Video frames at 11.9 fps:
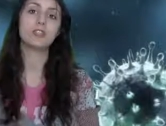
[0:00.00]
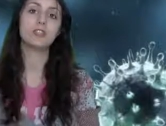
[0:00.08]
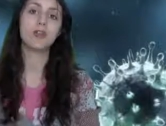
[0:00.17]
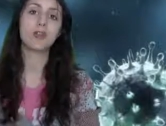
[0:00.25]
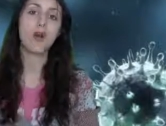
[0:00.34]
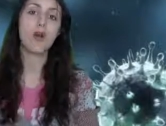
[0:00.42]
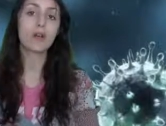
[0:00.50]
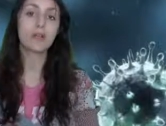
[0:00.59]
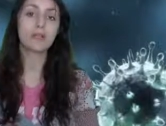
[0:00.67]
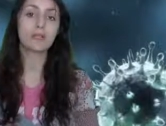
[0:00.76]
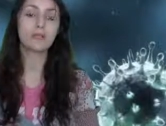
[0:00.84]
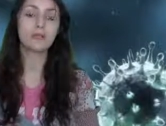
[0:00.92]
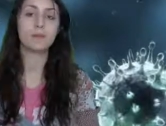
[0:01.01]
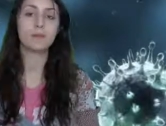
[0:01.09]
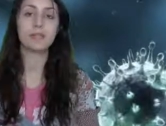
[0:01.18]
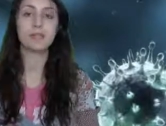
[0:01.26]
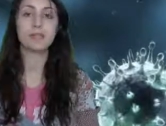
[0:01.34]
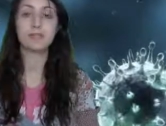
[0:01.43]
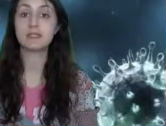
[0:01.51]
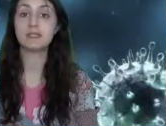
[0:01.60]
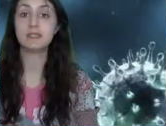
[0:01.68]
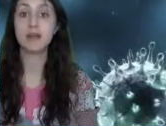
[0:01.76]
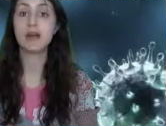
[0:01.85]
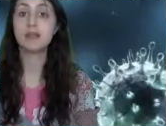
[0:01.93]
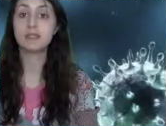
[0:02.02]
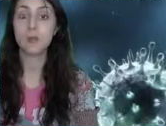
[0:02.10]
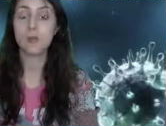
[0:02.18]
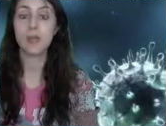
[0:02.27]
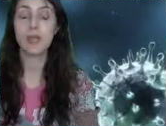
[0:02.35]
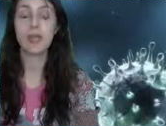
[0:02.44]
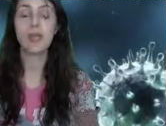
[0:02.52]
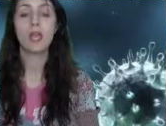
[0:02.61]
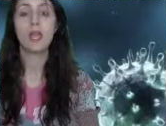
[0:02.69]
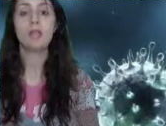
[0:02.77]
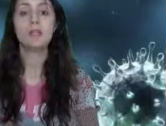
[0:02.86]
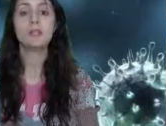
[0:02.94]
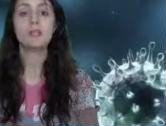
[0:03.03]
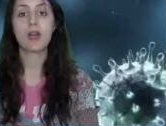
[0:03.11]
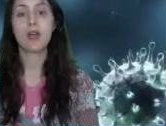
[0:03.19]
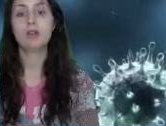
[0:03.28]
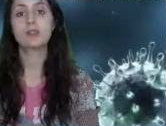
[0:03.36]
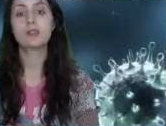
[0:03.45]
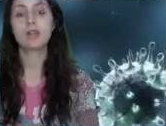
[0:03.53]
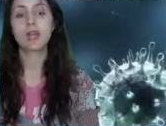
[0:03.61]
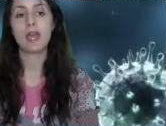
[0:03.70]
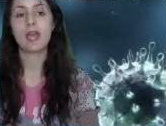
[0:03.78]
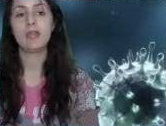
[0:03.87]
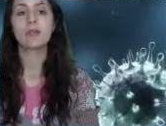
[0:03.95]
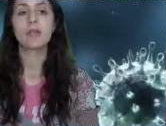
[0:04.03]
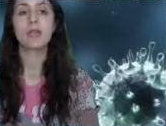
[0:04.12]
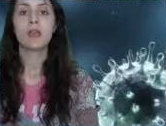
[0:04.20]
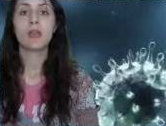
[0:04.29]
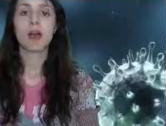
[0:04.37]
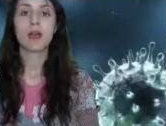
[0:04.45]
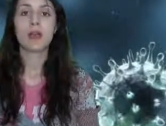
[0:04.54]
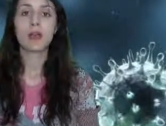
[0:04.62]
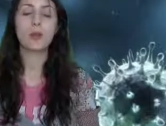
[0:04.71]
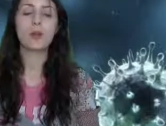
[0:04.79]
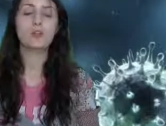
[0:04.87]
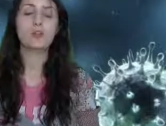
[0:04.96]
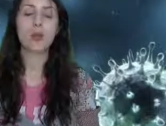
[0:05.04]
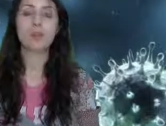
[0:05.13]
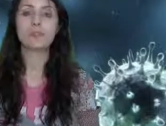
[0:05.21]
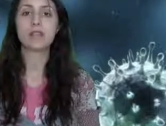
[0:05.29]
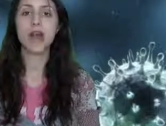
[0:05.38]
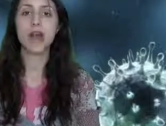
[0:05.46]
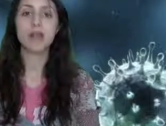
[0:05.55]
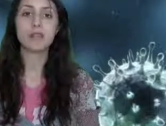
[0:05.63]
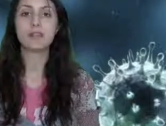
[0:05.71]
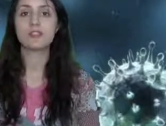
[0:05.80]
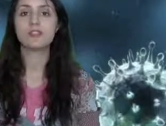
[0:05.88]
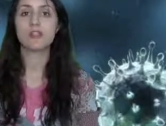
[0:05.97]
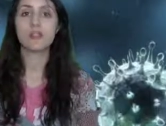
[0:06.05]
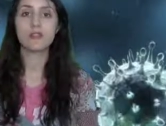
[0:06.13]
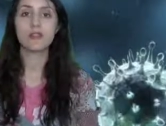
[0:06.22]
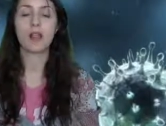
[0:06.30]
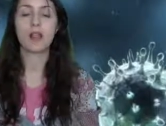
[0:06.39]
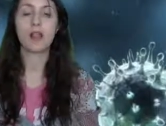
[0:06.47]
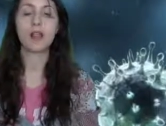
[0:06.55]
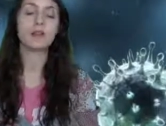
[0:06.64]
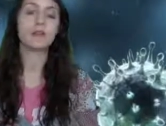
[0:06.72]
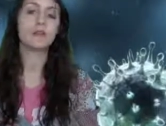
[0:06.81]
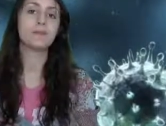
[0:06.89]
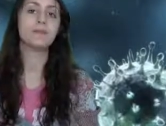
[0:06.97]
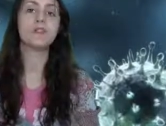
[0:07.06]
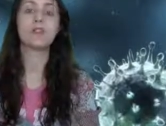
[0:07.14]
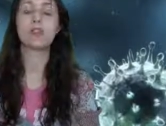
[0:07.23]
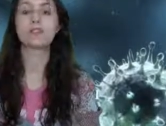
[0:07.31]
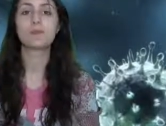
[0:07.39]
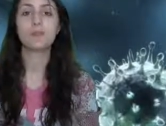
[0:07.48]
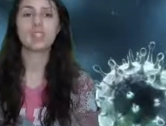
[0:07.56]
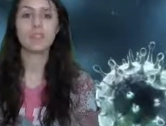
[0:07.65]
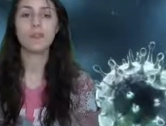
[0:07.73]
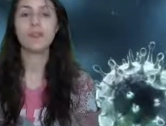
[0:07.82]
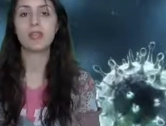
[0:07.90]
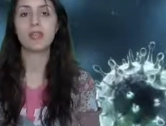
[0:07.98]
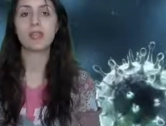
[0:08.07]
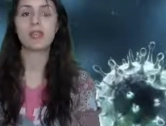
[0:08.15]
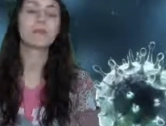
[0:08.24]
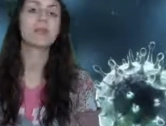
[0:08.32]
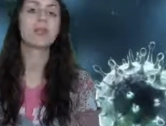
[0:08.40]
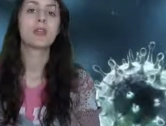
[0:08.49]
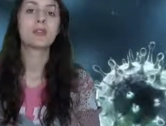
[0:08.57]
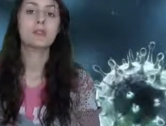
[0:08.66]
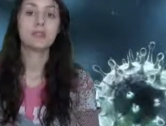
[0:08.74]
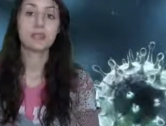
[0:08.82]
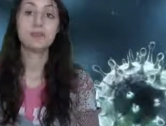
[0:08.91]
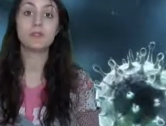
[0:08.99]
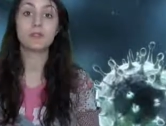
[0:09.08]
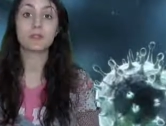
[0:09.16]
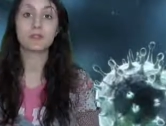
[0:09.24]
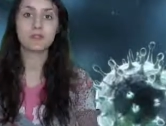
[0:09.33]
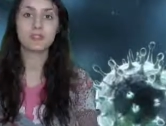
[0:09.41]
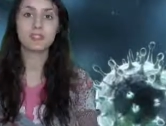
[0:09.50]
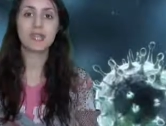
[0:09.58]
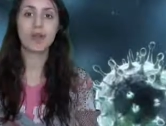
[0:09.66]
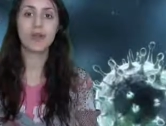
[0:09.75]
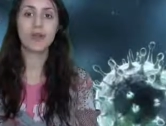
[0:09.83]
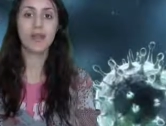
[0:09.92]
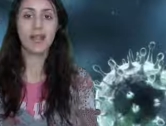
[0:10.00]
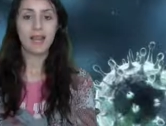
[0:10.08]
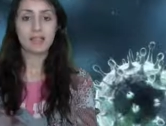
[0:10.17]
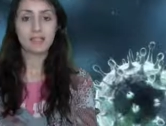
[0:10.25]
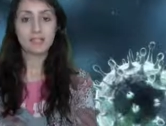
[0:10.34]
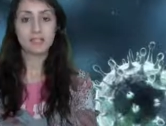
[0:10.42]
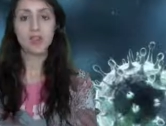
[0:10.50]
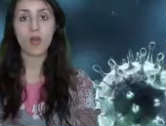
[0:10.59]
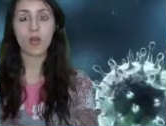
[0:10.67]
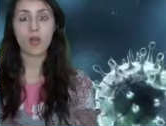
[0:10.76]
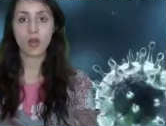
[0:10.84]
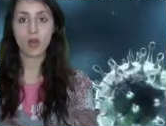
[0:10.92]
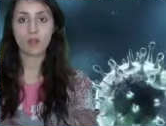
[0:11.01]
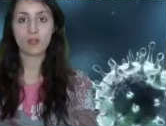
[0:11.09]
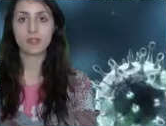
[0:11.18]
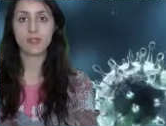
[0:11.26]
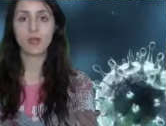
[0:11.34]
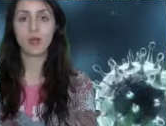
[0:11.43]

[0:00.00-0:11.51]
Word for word: your organism in a systematic way, so they are able to cause other general non-specific symptoms. So let's talk about the